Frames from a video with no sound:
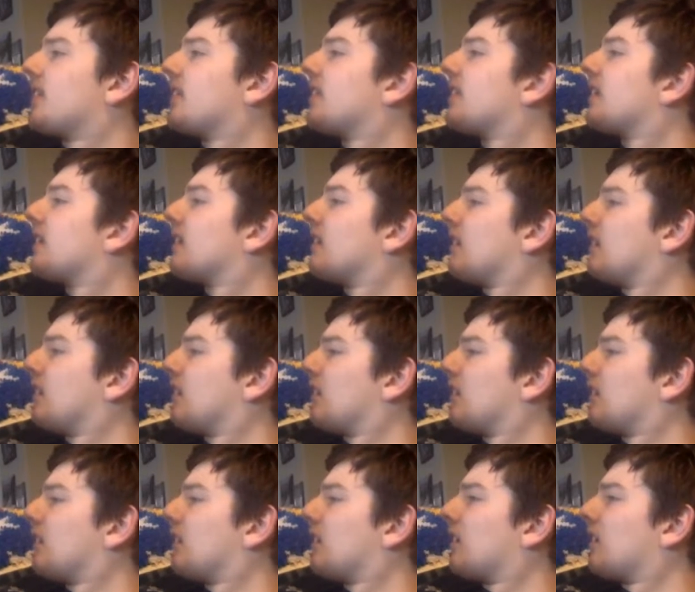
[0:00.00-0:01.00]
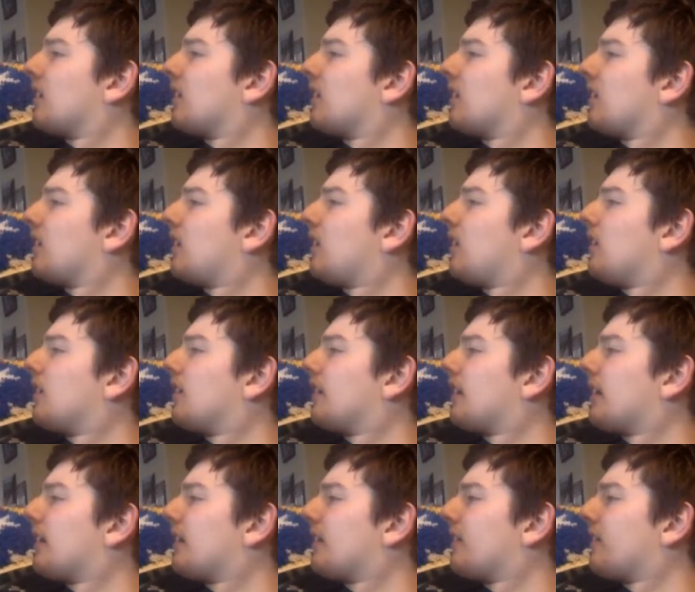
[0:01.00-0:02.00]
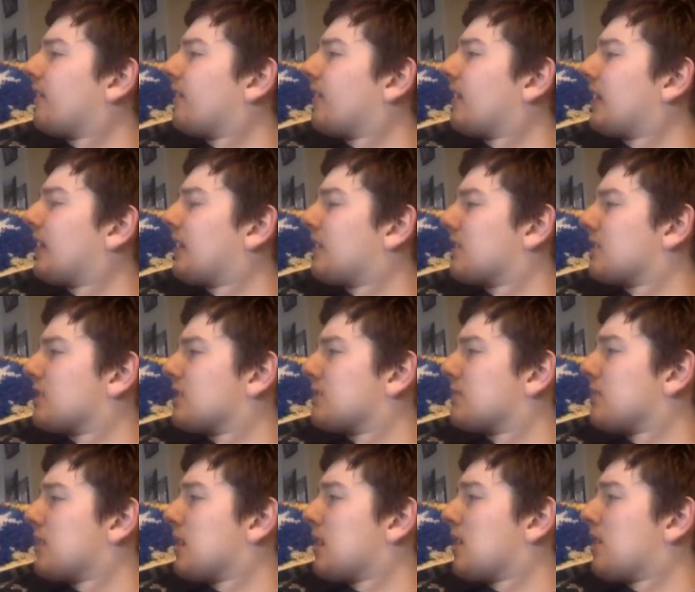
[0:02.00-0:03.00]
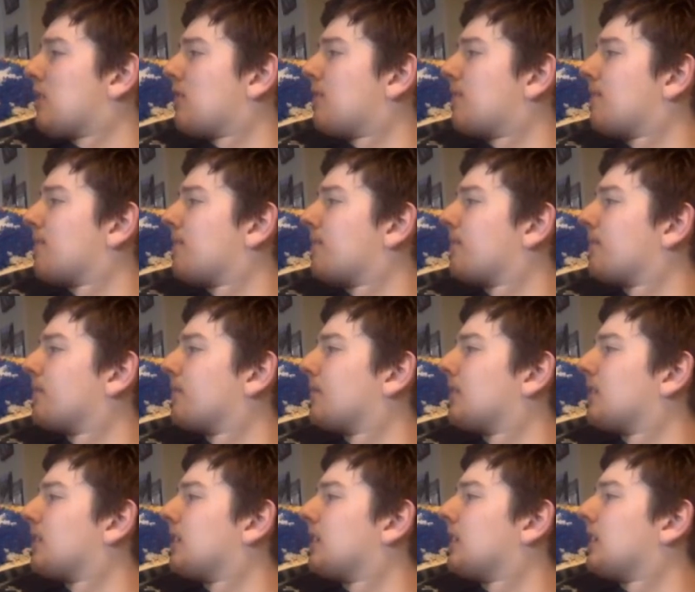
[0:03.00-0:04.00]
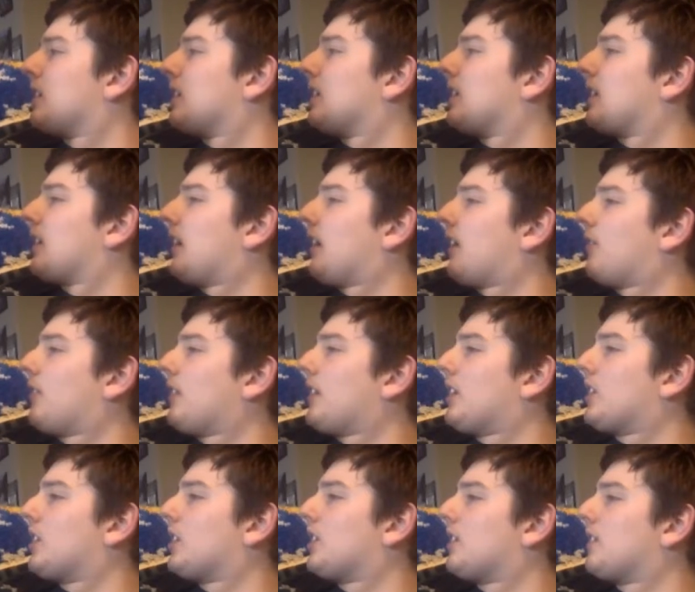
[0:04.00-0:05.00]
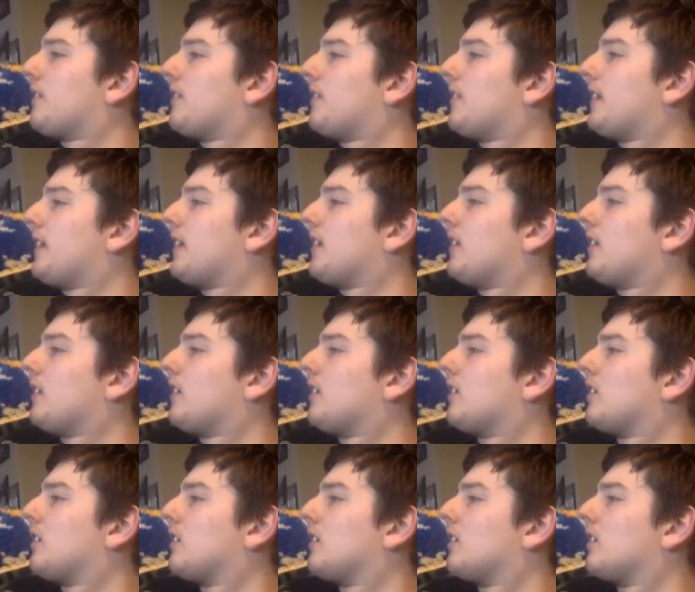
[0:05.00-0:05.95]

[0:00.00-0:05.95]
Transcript: Still, all that flower smell, and we could feel